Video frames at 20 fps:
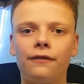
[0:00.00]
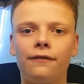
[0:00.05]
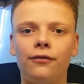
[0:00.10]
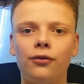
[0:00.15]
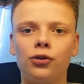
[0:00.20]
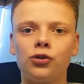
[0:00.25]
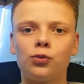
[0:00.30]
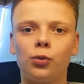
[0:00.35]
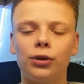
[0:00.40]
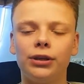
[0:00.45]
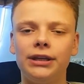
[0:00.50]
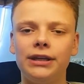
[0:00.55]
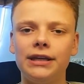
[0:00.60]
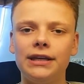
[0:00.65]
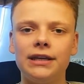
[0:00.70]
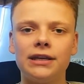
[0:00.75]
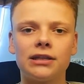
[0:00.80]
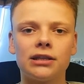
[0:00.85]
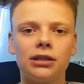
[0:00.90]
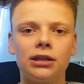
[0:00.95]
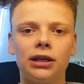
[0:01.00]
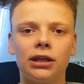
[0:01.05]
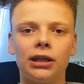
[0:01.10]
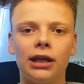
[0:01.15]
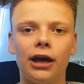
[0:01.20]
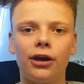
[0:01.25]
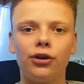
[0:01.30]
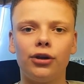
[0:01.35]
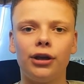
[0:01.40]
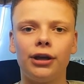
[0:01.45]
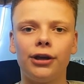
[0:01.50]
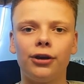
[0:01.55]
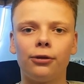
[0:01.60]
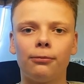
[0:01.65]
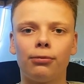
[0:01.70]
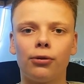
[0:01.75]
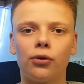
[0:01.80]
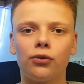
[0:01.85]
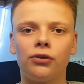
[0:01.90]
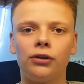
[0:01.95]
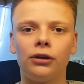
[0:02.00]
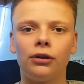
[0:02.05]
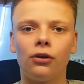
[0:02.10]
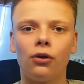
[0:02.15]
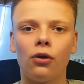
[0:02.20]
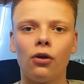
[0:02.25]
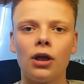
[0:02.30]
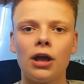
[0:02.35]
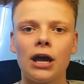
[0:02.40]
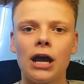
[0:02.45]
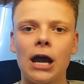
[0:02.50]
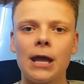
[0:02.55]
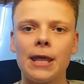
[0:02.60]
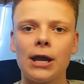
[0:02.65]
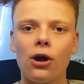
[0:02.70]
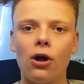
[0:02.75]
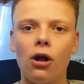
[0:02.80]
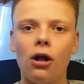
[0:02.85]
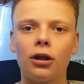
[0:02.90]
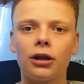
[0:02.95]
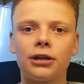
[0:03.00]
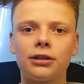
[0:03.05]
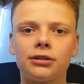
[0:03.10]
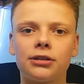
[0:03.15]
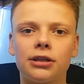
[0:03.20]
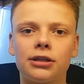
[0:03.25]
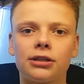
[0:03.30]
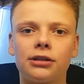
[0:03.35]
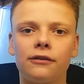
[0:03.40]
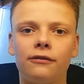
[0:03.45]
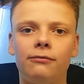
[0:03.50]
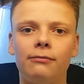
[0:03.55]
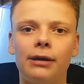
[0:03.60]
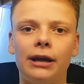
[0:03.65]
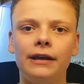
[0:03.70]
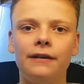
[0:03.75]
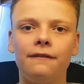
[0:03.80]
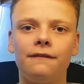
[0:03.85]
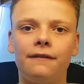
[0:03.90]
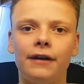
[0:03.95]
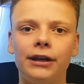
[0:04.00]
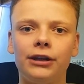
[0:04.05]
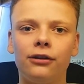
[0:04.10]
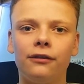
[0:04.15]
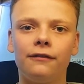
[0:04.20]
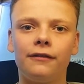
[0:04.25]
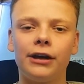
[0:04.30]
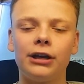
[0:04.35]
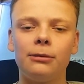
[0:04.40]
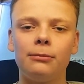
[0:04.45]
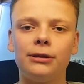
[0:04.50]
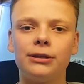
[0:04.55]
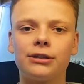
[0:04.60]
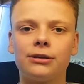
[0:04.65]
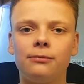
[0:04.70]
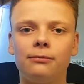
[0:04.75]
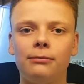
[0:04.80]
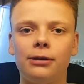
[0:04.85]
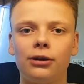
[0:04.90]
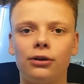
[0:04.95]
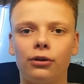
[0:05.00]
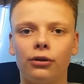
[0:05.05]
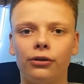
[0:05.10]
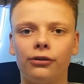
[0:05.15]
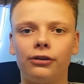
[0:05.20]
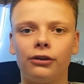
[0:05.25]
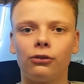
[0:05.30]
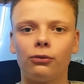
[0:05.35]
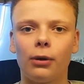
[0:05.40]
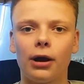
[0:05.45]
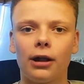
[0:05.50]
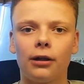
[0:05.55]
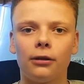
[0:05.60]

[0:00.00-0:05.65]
3 foods will easily allow you to hit your protein goal, and they all consist of many vital vitamins and minerals as